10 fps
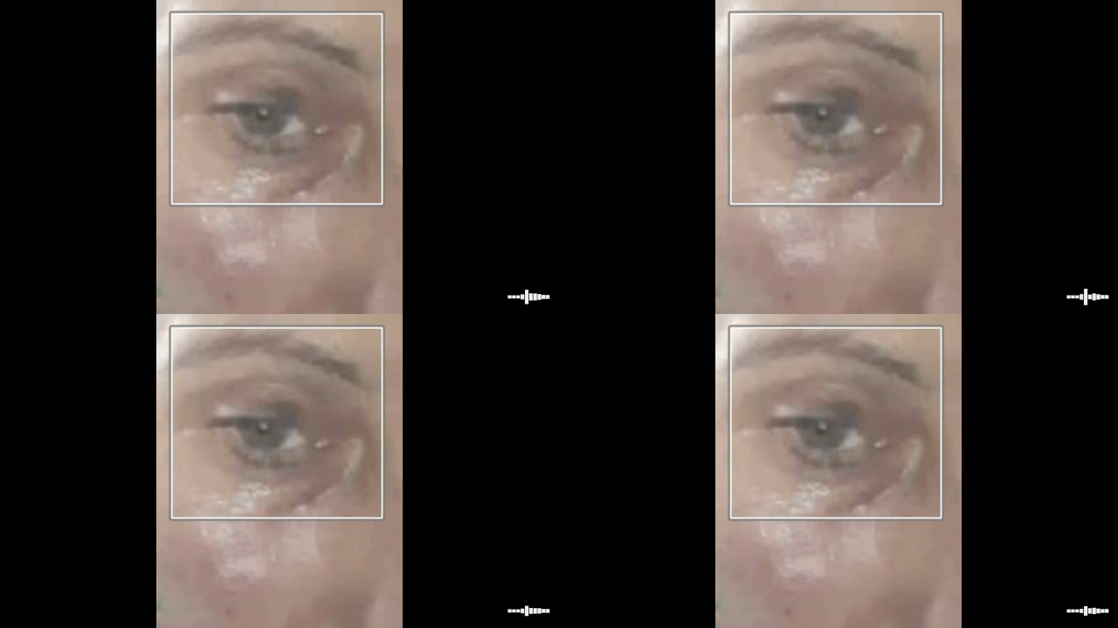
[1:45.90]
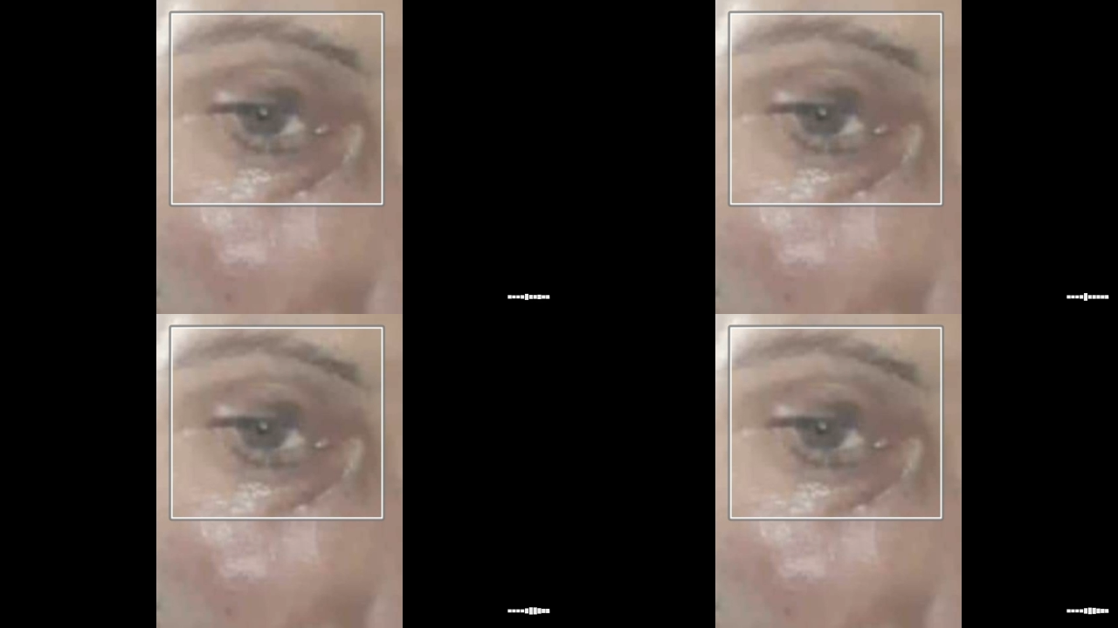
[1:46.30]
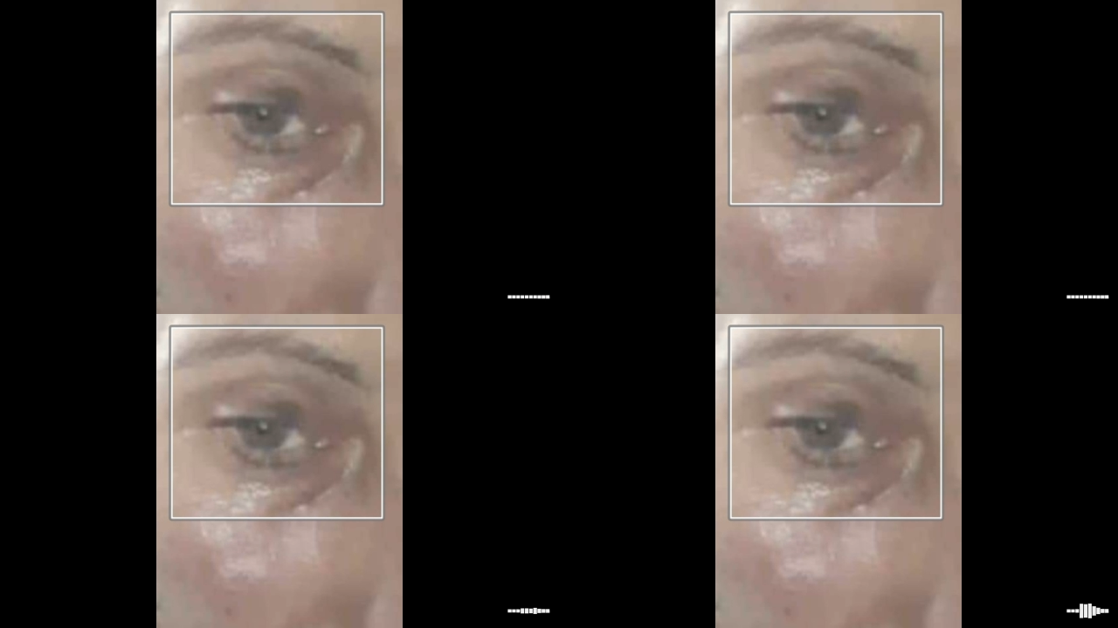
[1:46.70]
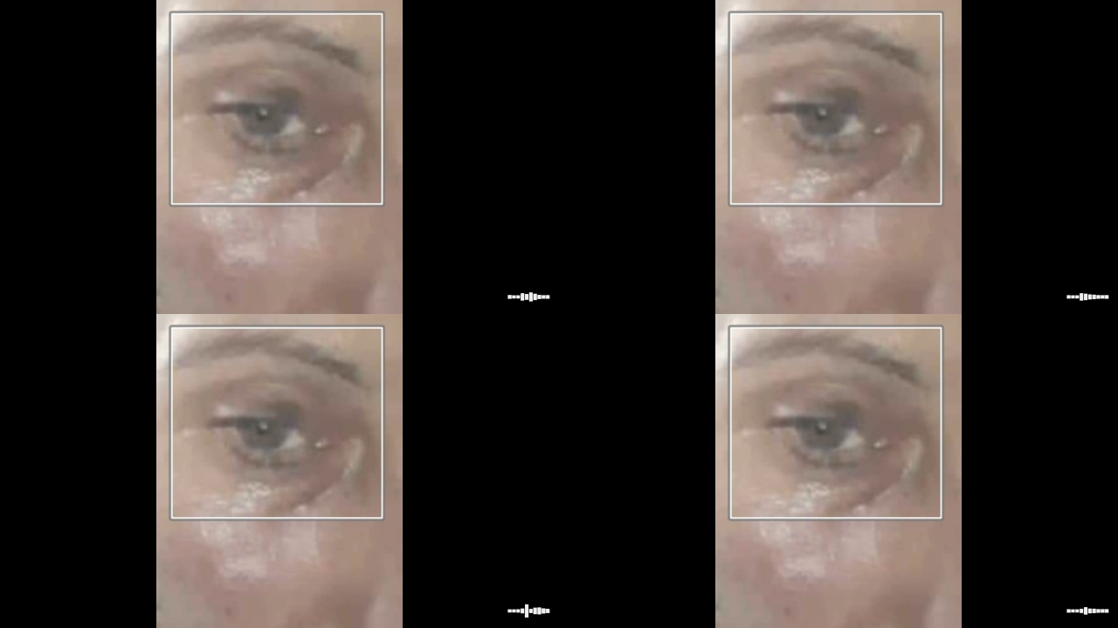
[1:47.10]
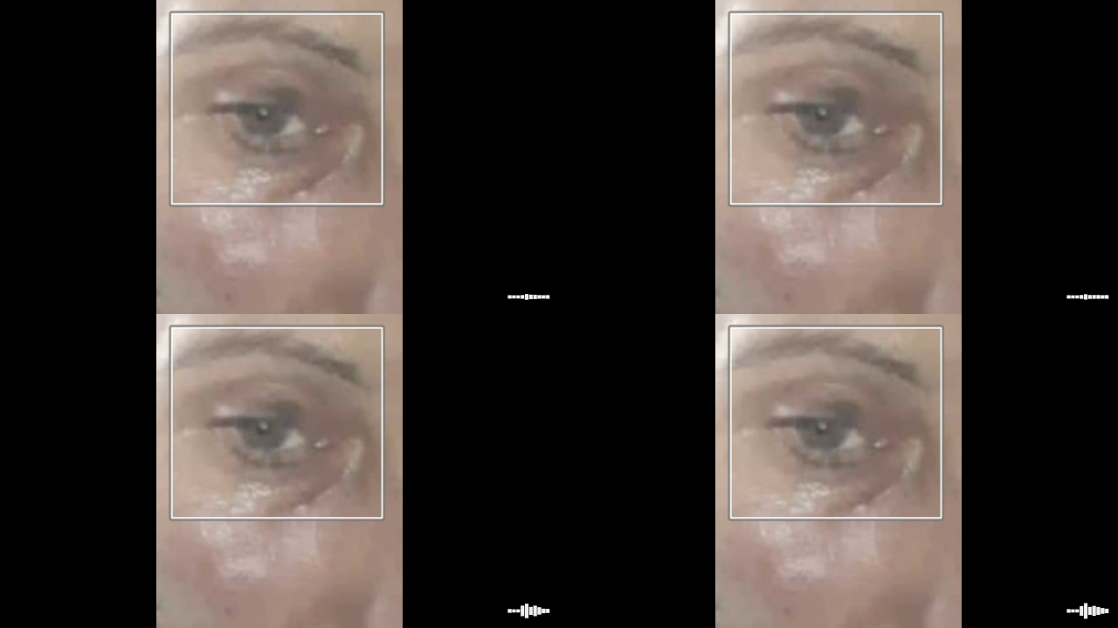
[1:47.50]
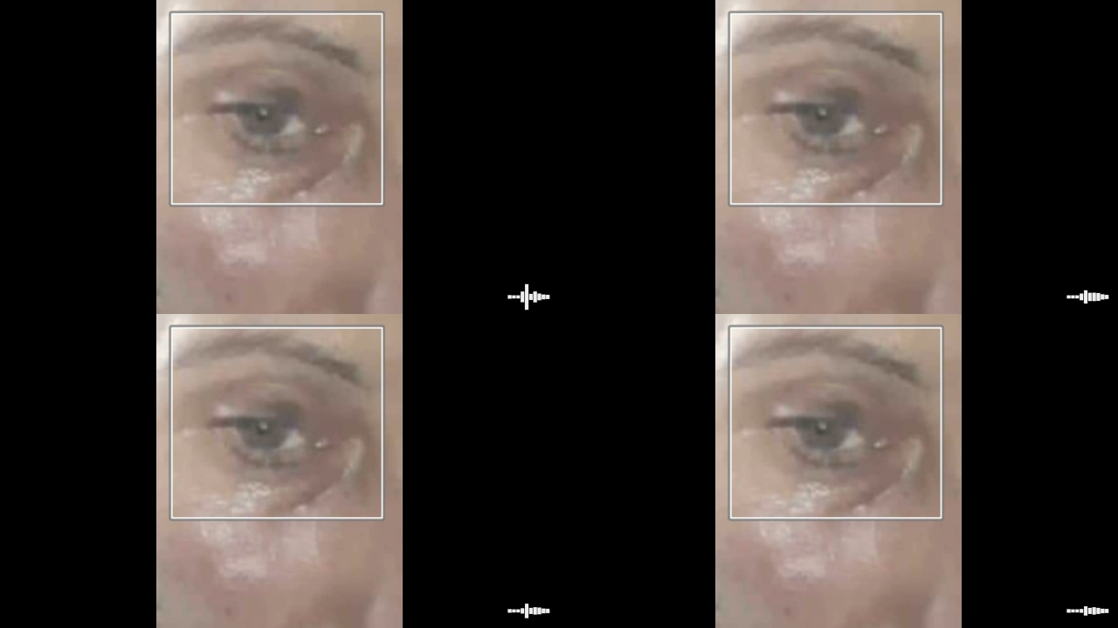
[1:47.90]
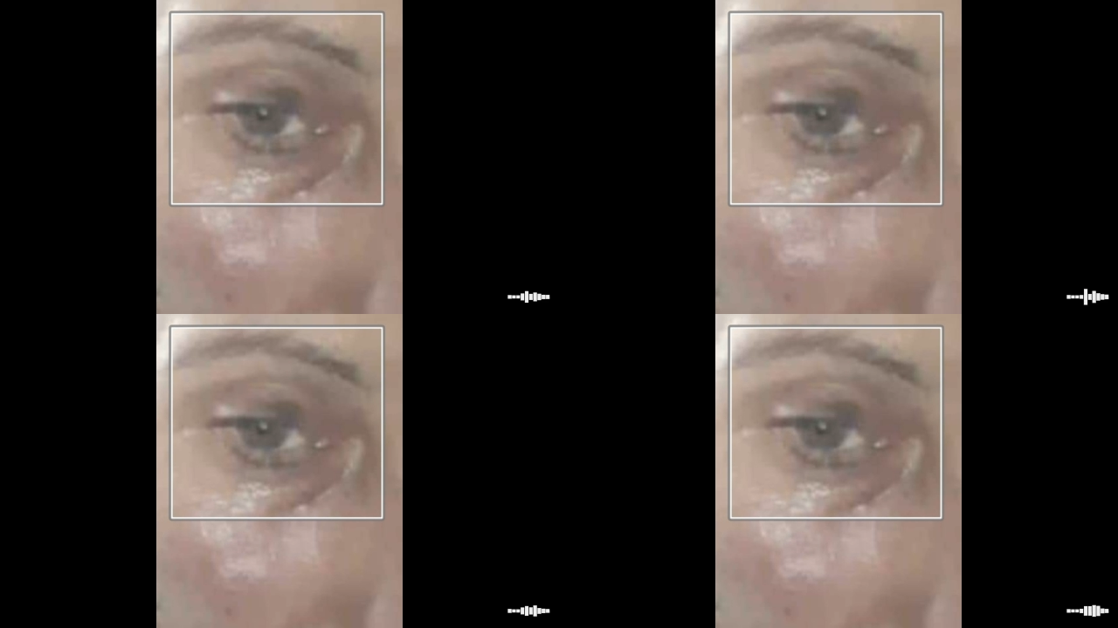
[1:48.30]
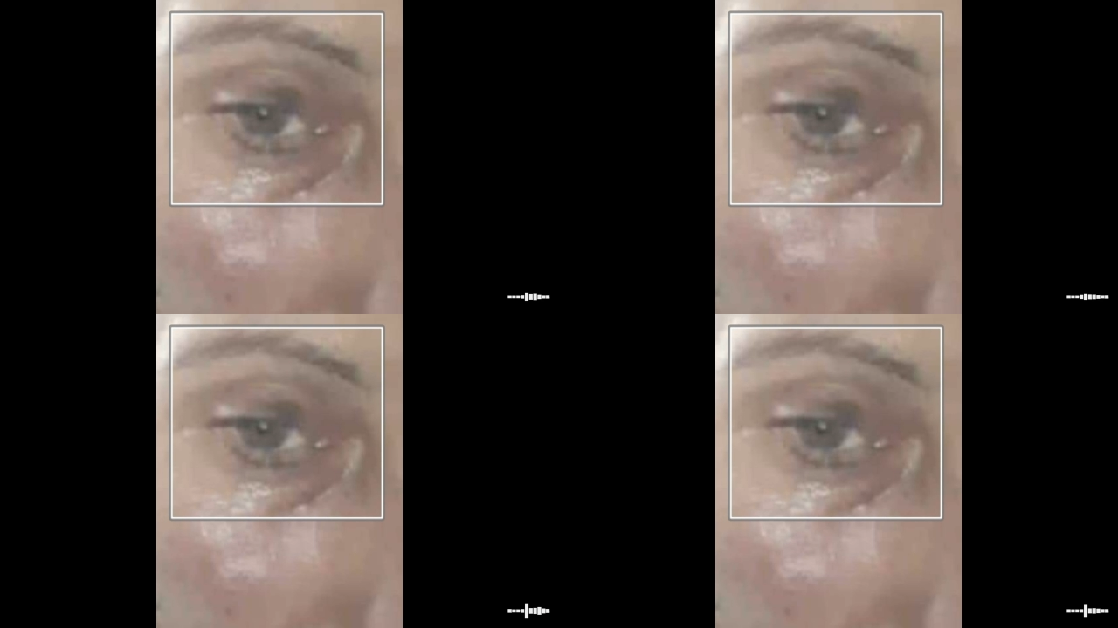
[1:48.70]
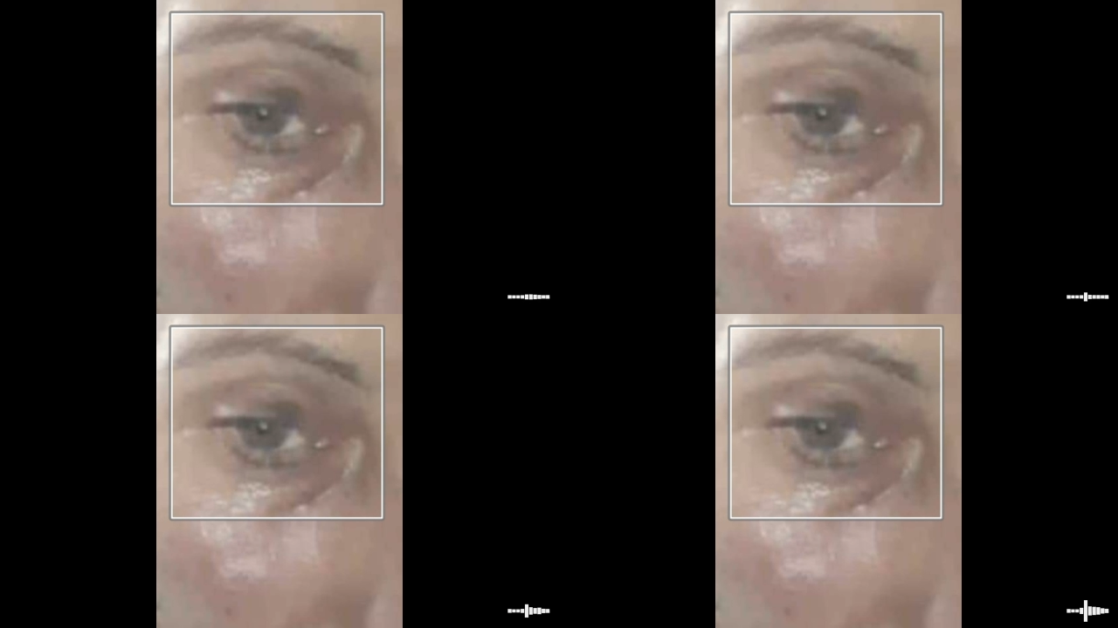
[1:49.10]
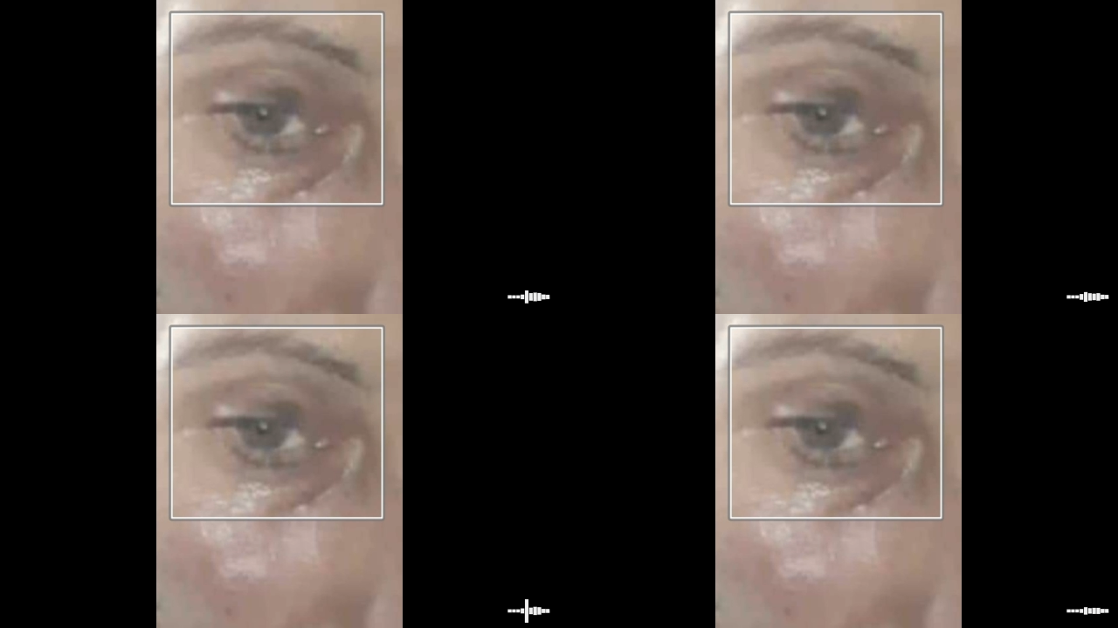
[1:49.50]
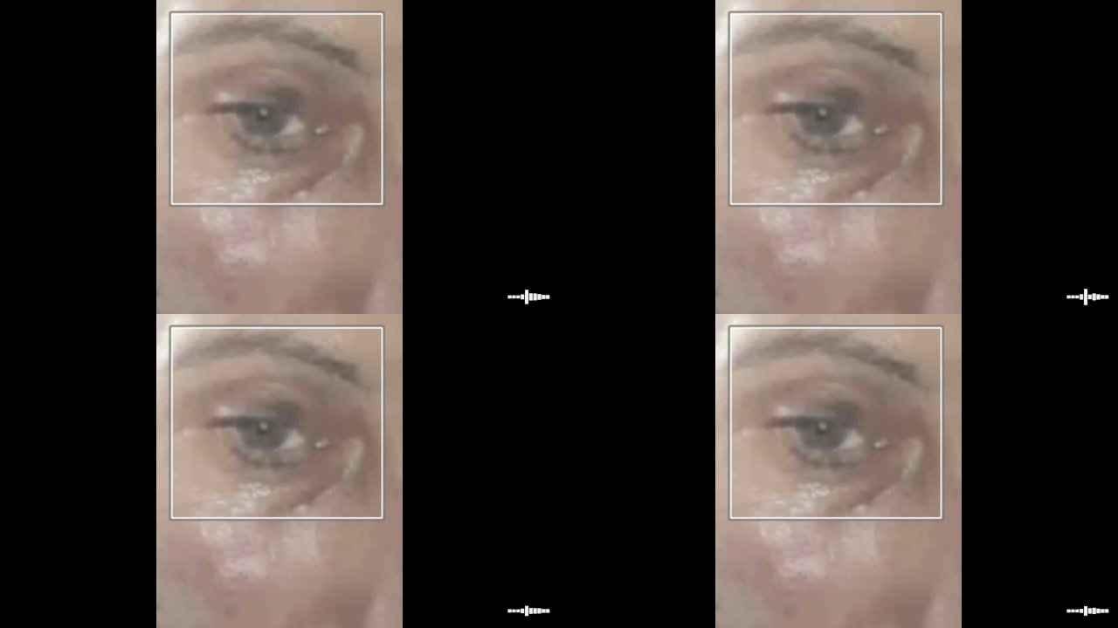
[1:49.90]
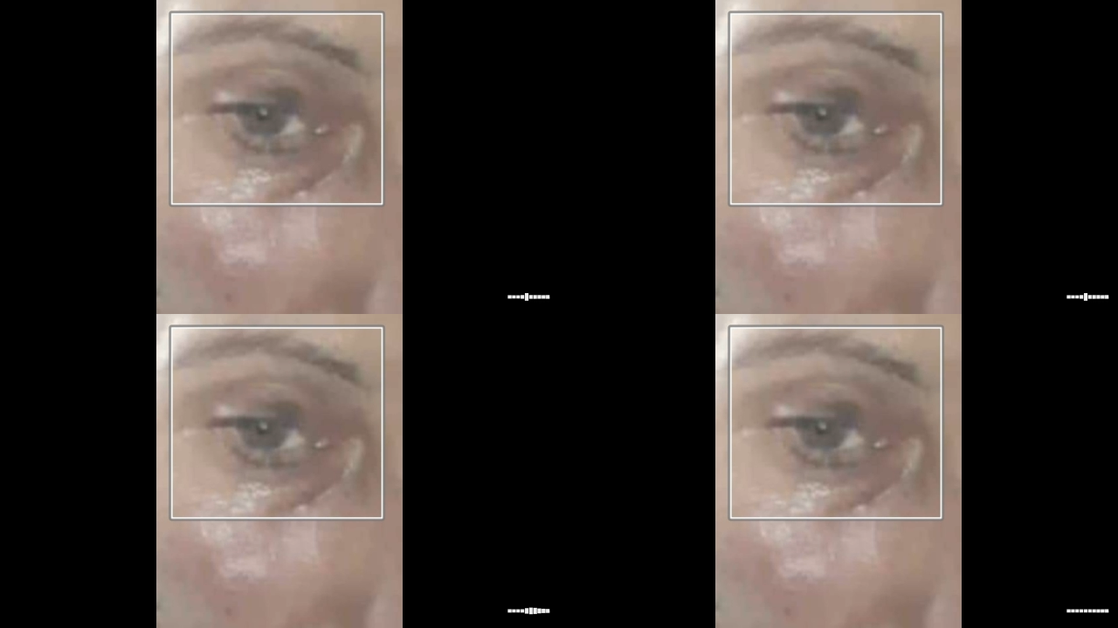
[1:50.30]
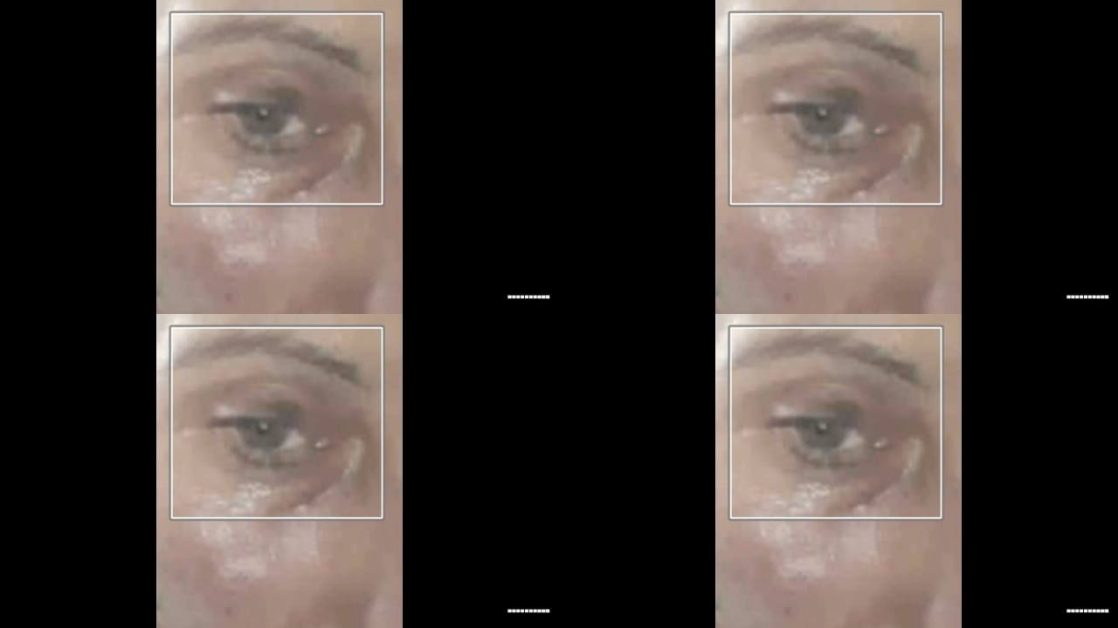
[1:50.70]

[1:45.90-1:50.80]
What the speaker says: Nobody's mouth can be seen.